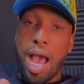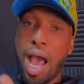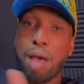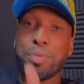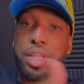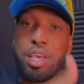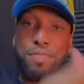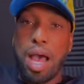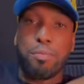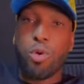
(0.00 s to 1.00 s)
I believe
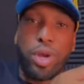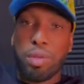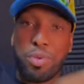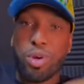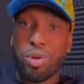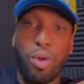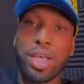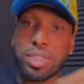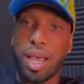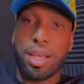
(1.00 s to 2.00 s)
I'm going to be on the
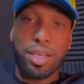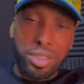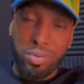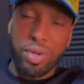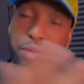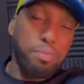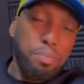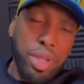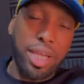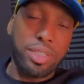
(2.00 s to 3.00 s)
right side of history,
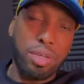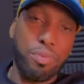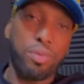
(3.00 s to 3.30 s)
plain and simple.